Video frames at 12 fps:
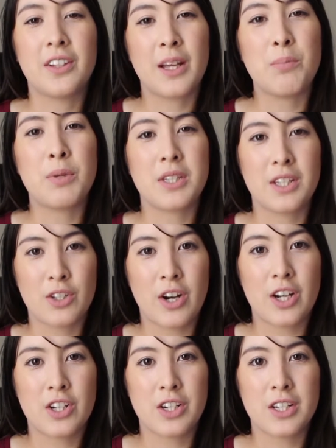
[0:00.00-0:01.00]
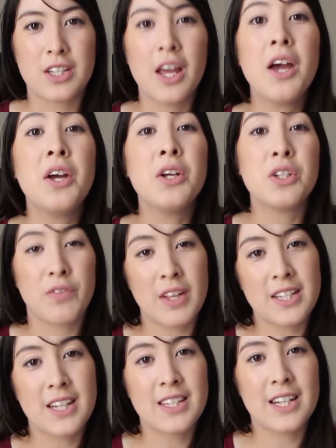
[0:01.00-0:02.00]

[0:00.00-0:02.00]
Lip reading: online business strategies. So if that sounds